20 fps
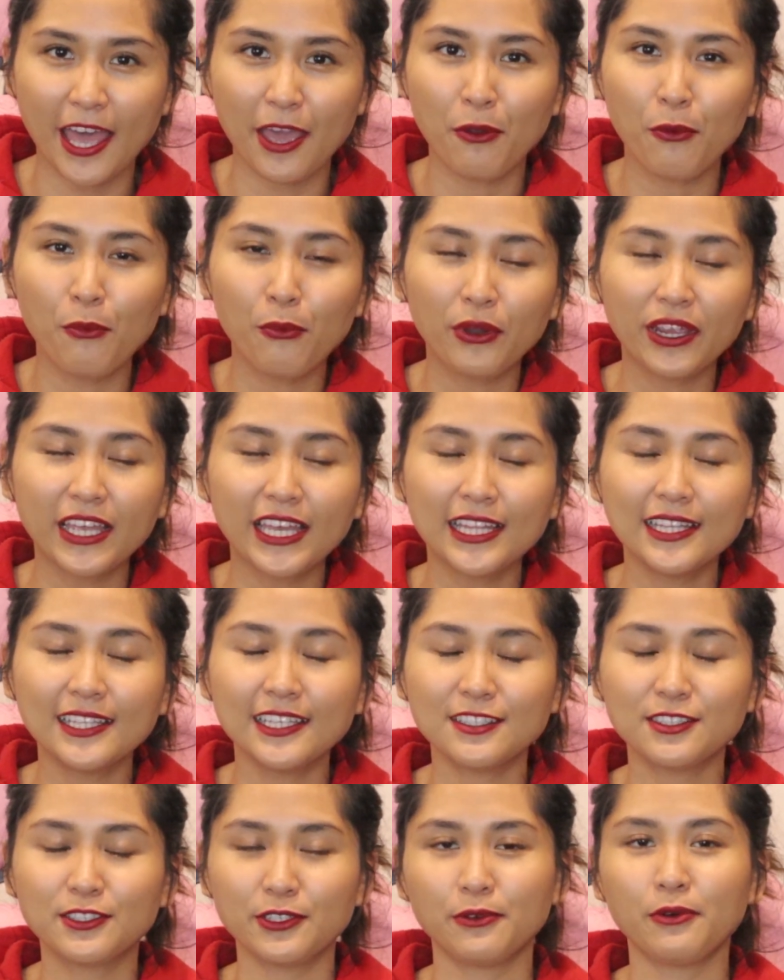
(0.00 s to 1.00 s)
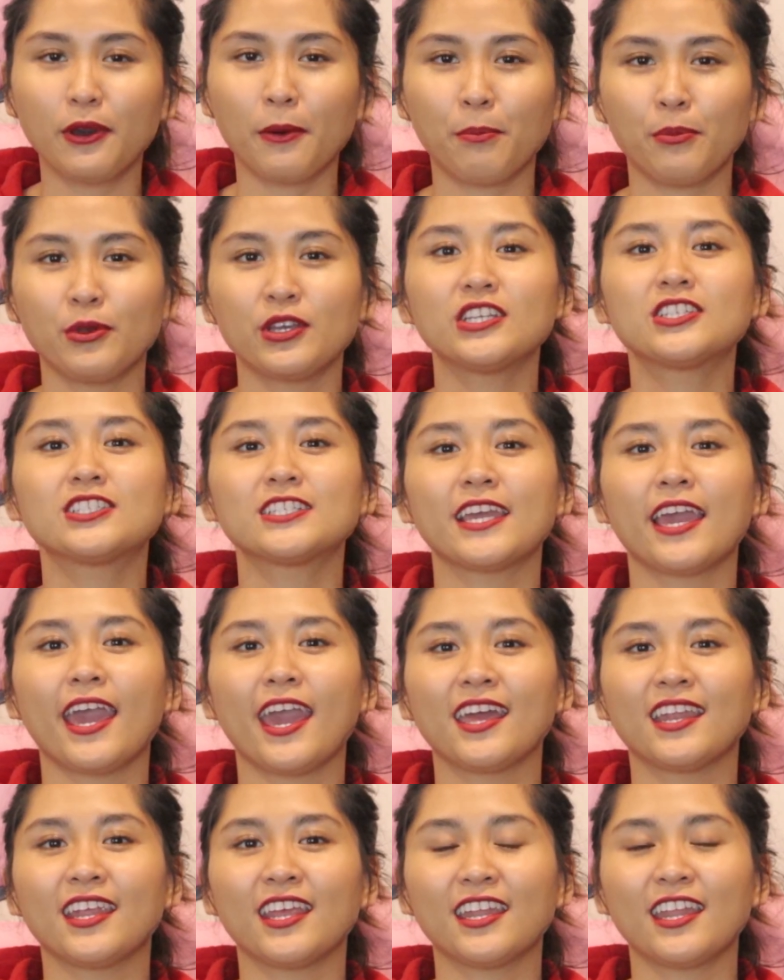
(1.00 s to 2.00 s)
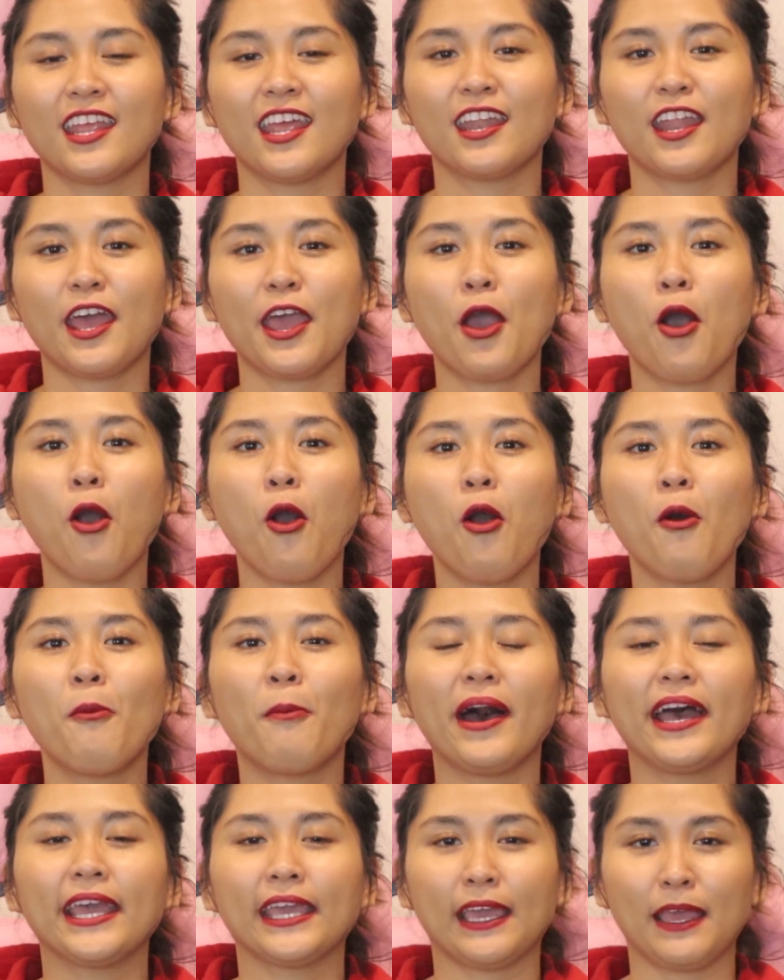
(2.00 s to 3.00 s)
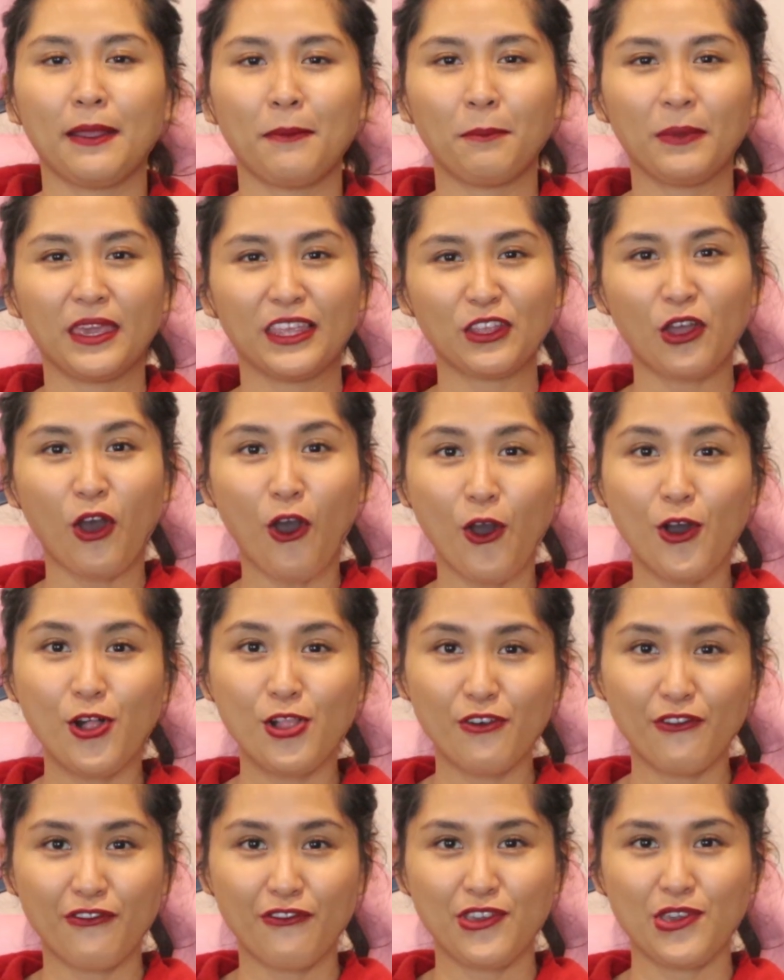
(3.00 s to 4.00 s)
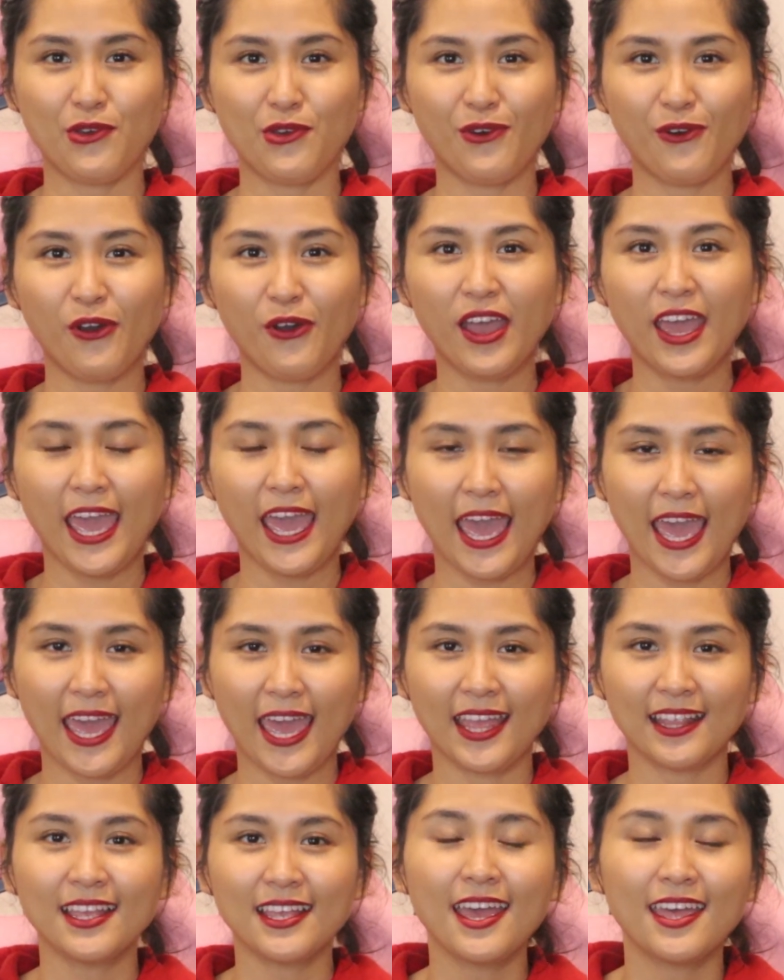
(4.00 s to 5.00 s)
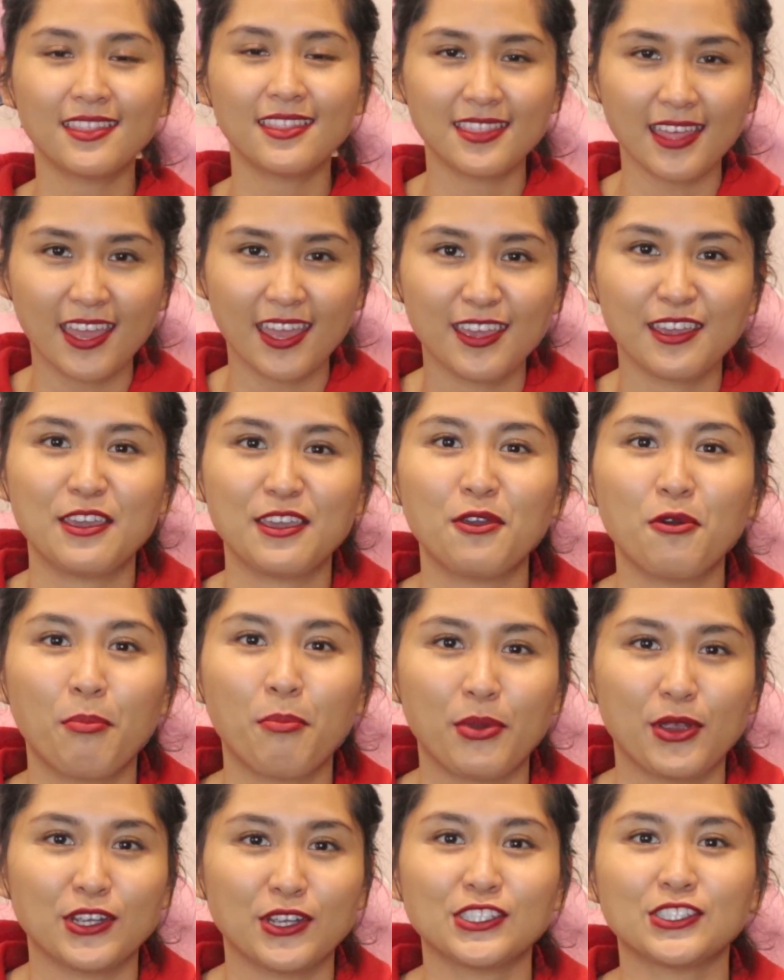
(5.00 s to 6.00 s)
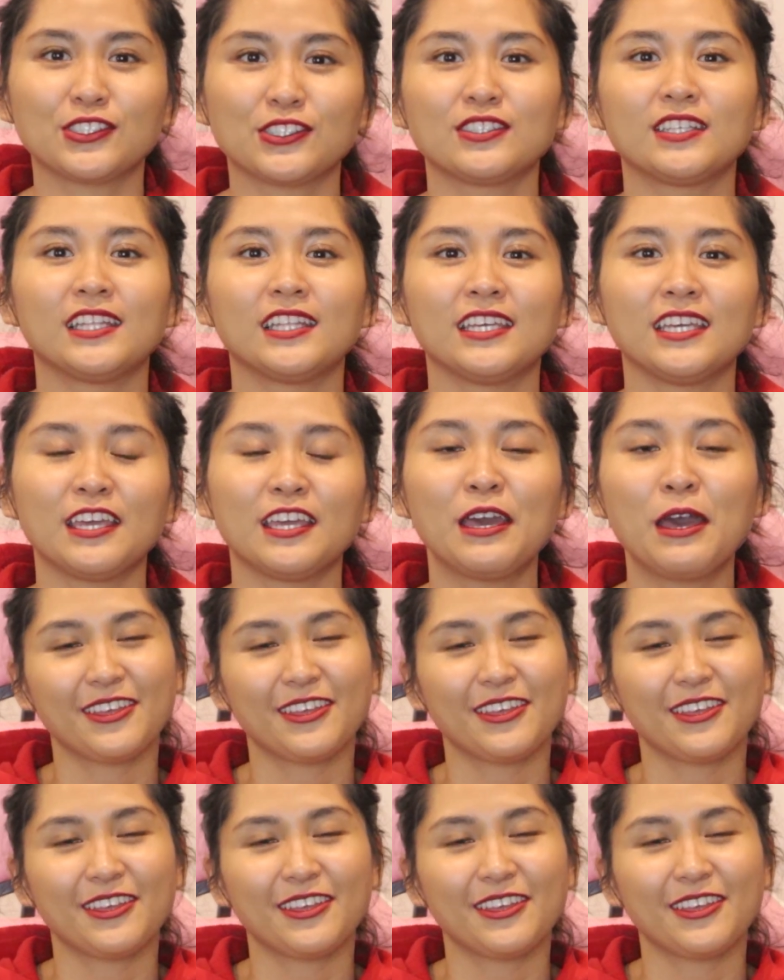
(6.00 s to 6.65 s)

I really do appreciate it, and I hope I can meet all of you and thank you personally.